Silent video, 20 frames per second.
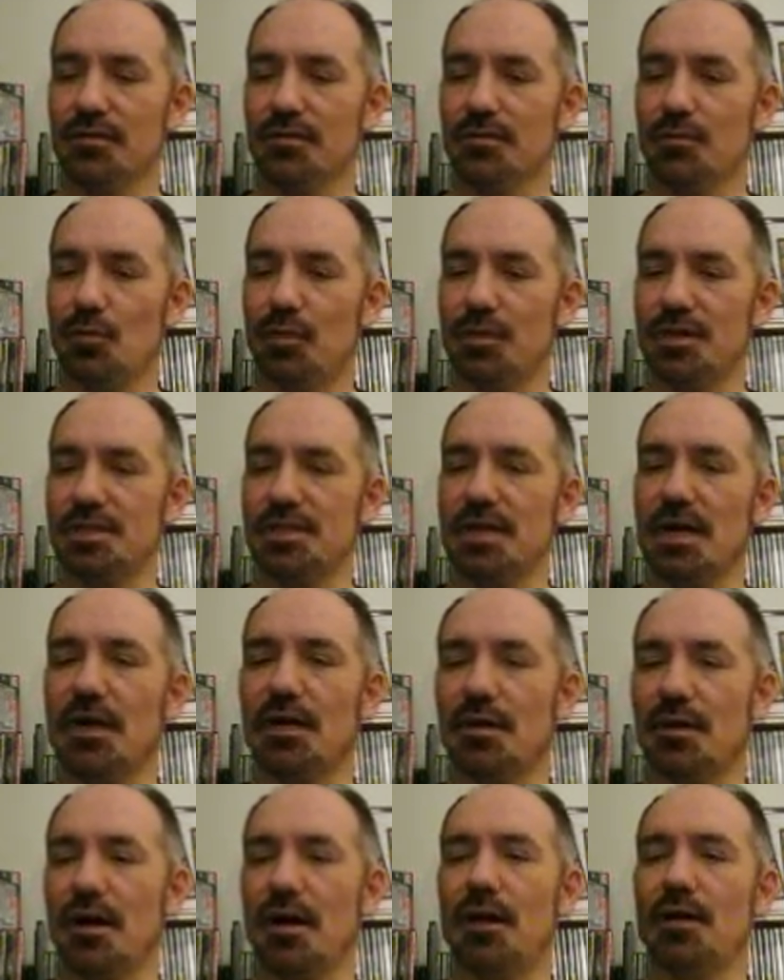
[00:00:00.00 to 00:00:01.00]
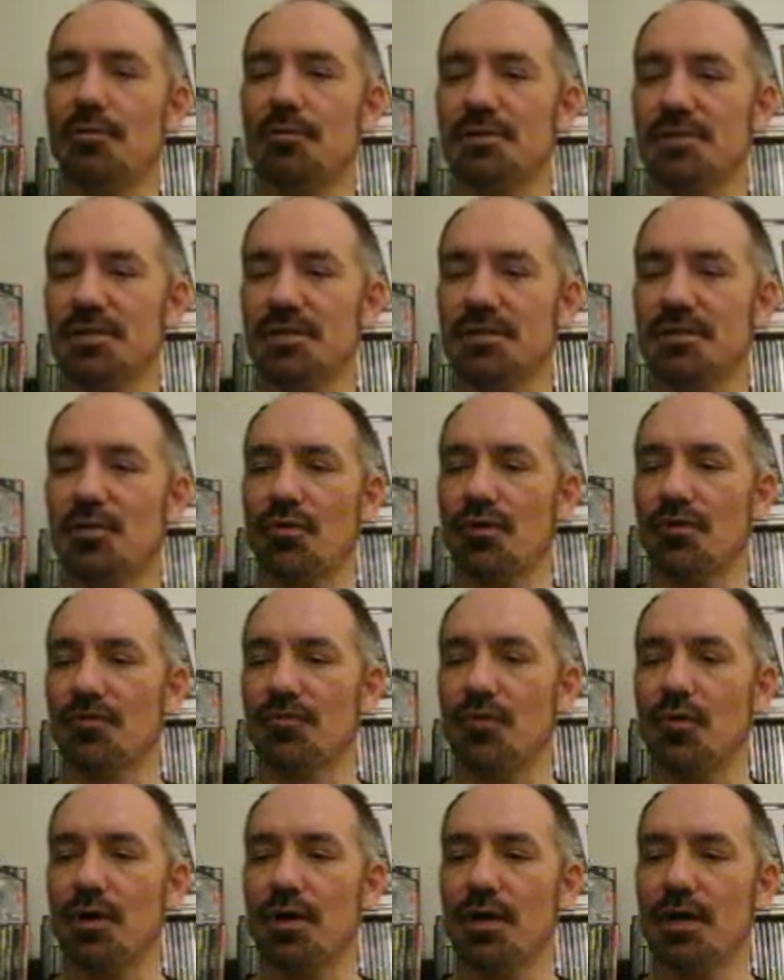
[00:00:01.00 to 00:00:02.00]
what Scott Almes is going
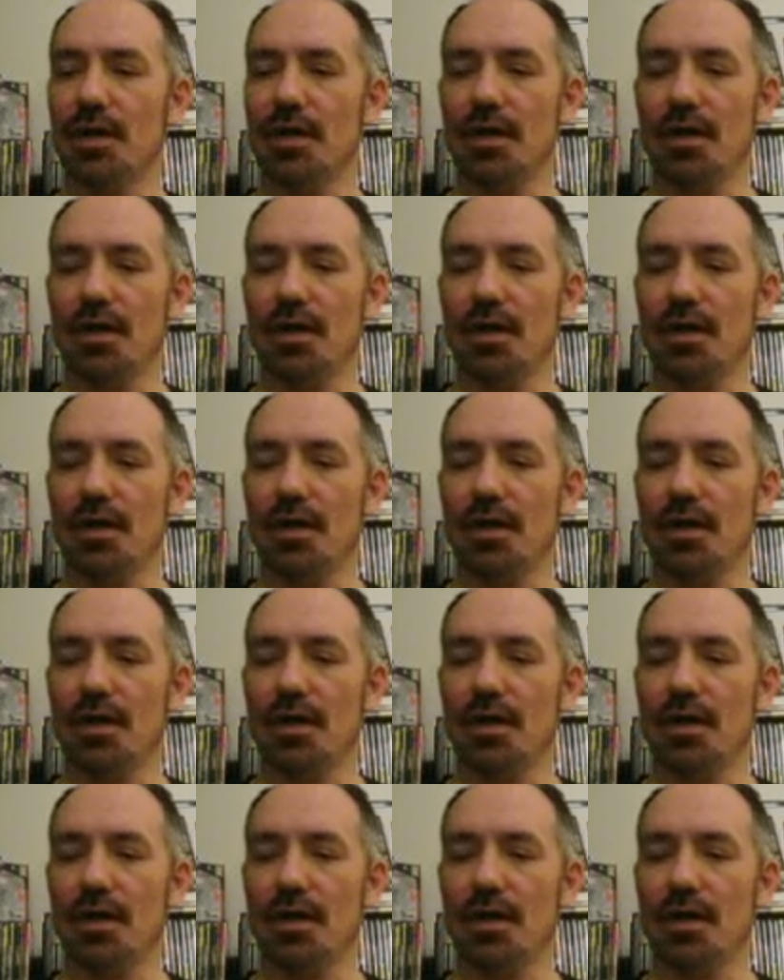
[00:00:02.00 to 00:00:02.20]
for.